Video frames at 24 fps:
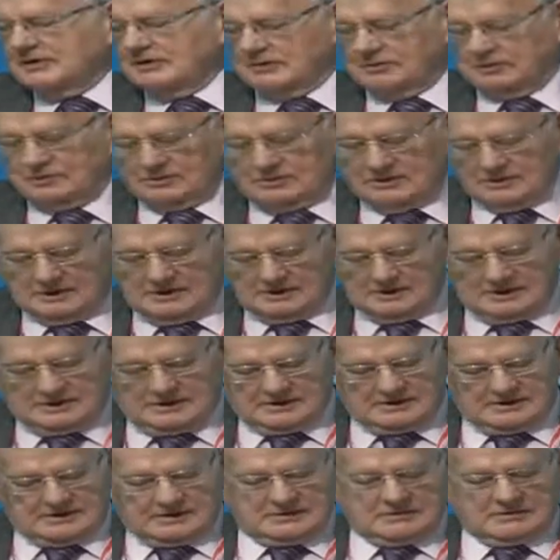or
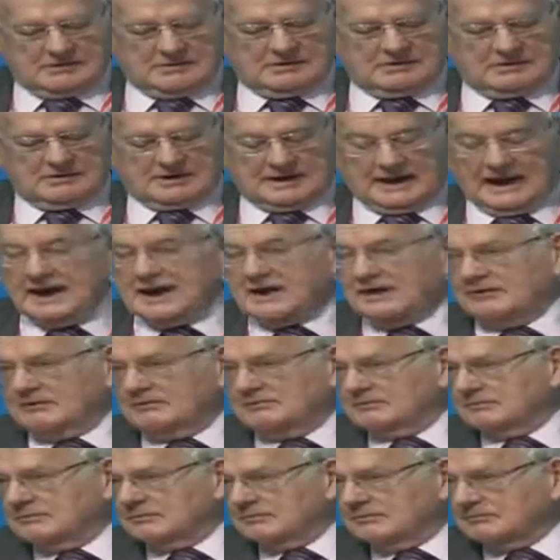again,
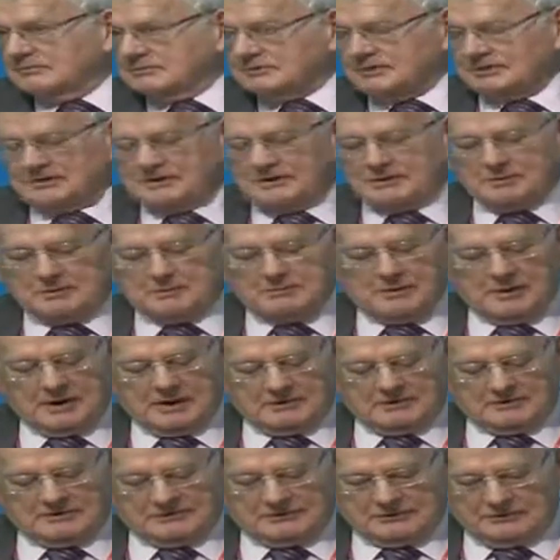to deal with
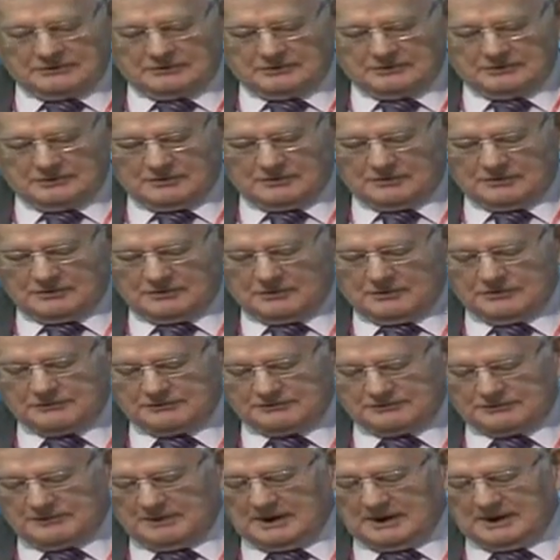piracy off
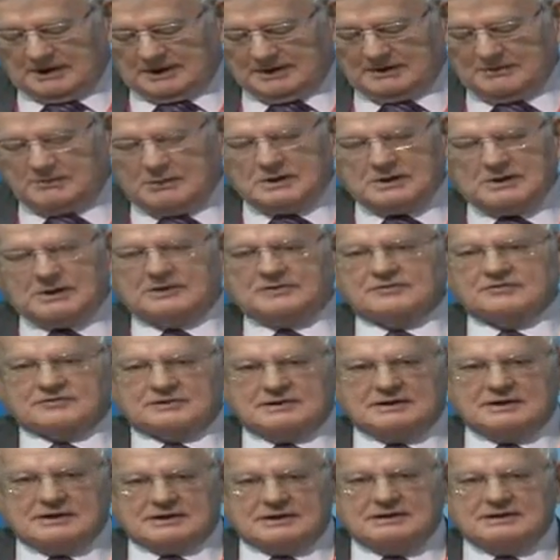Somalia, one can
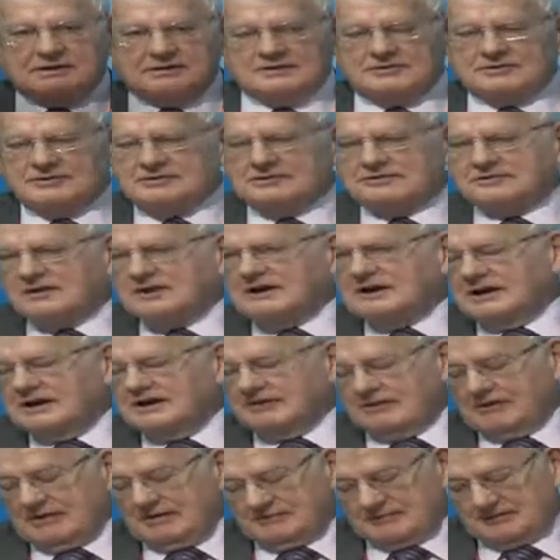see
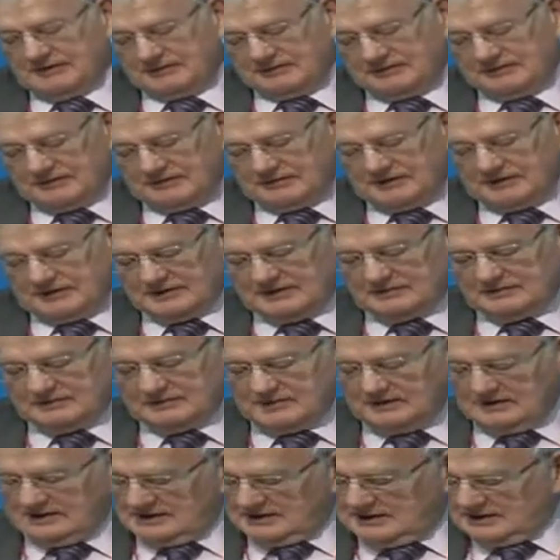clear evidence of this.
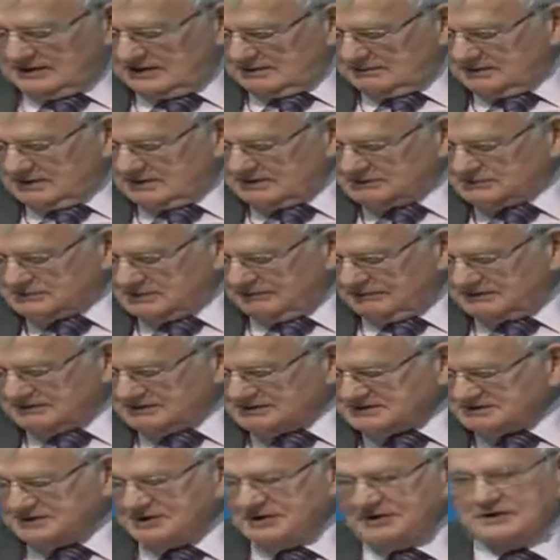But as we've
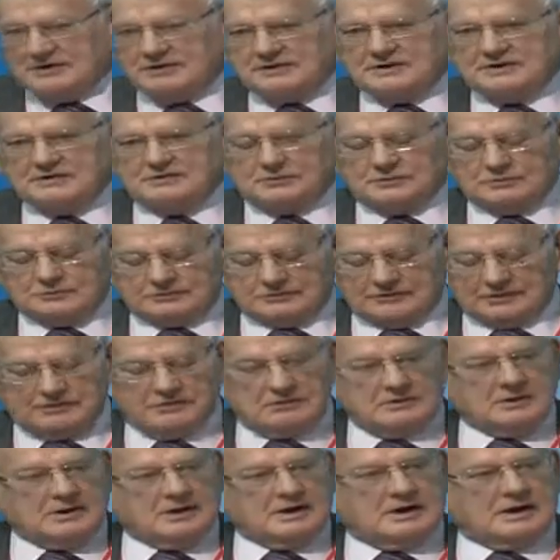just heard, there's also
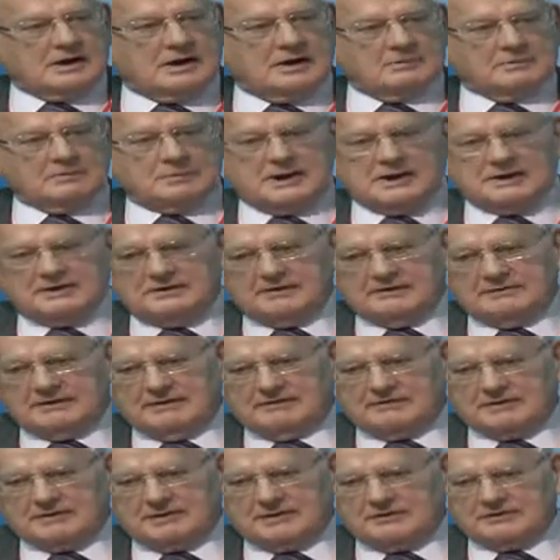plenty of
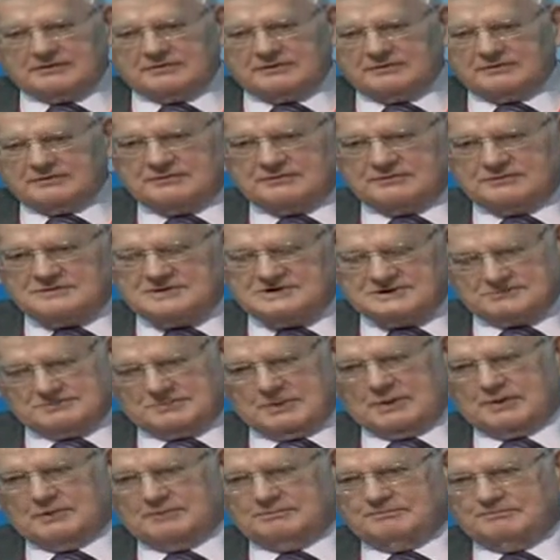evidence of
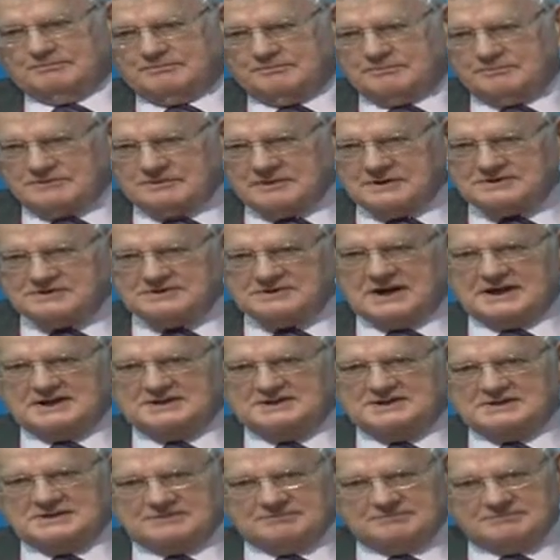dispute,
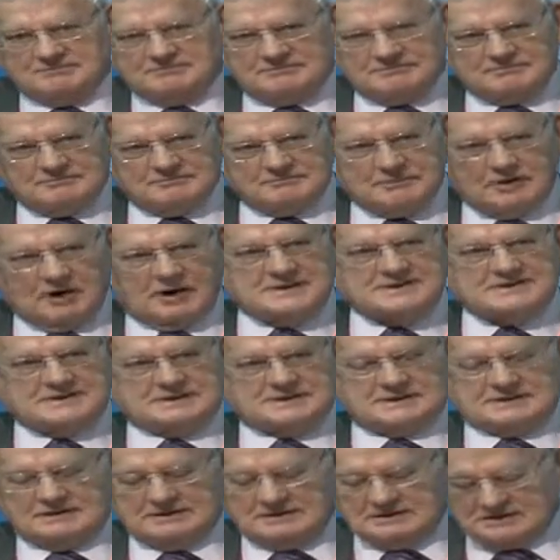tension, rising
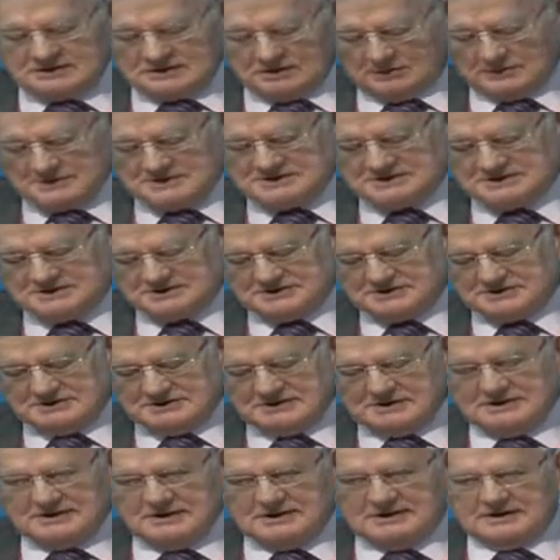competition.
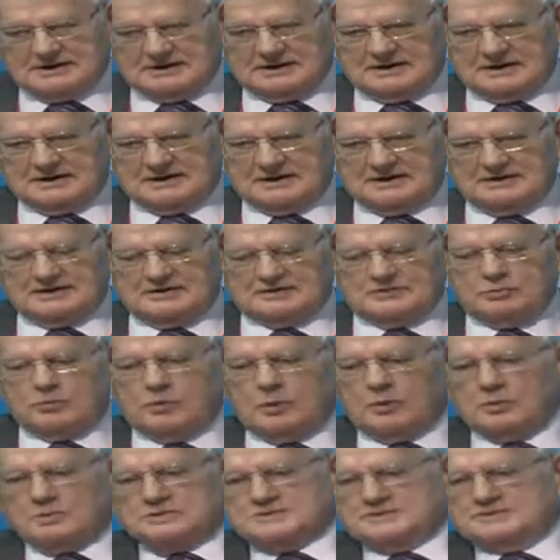This
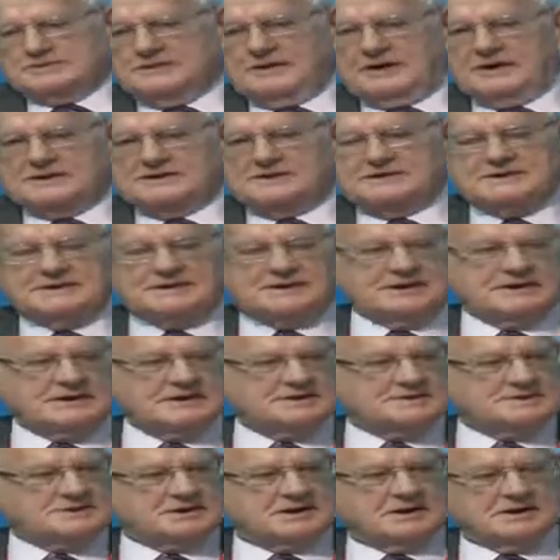water fight in the
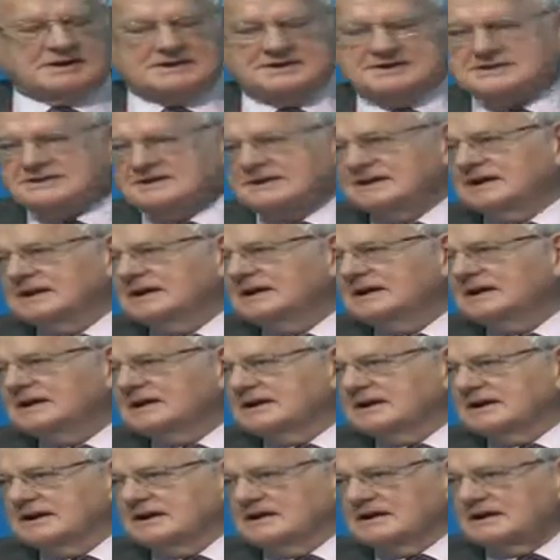East China Sea
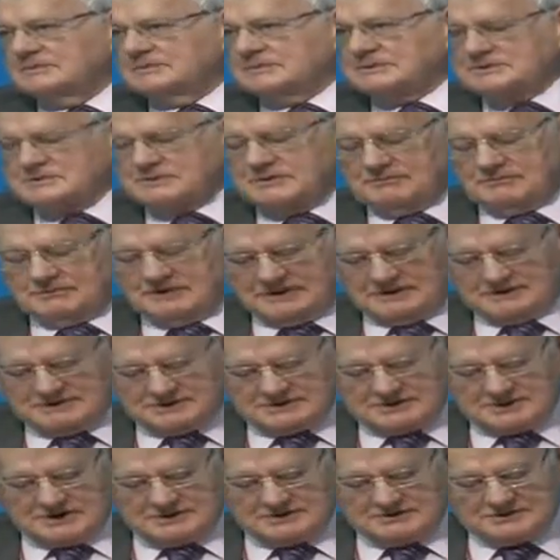between various
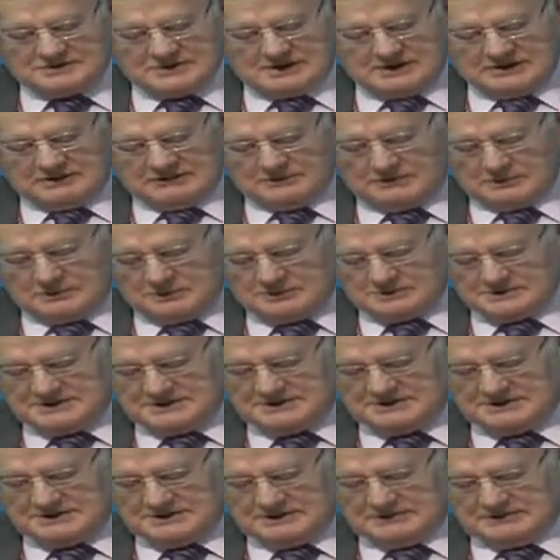Coast Guard
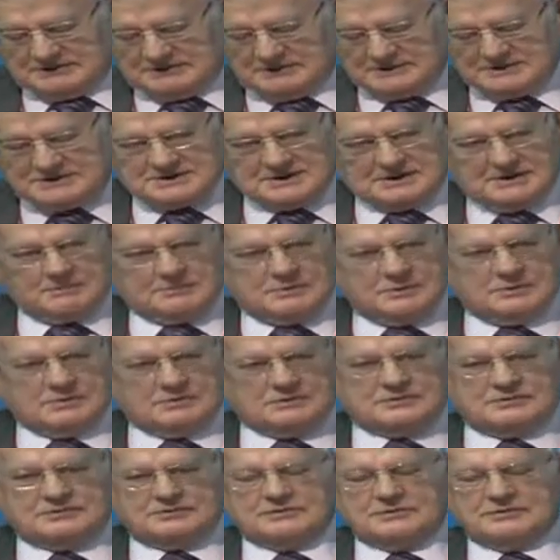forces, for example,
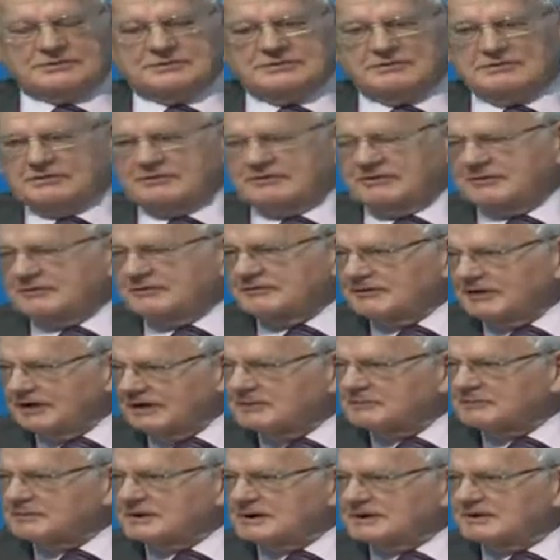looks terrific
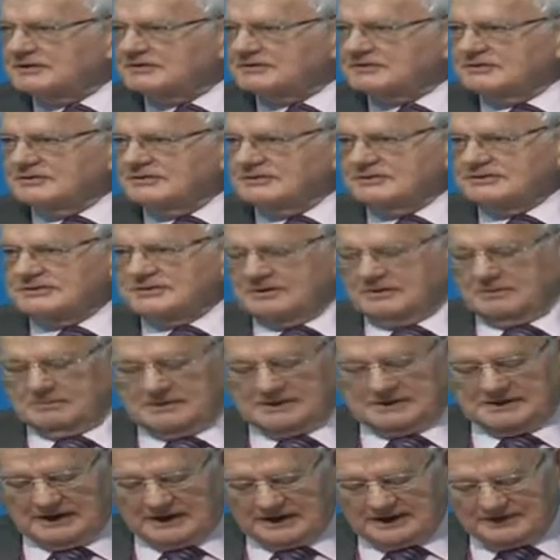fun, but it's terribly
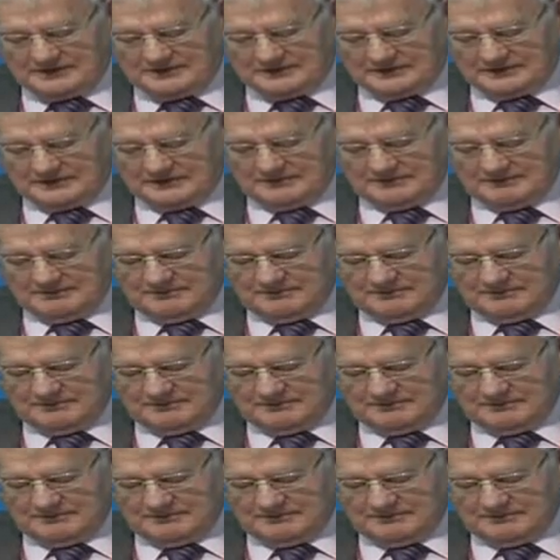dangerous.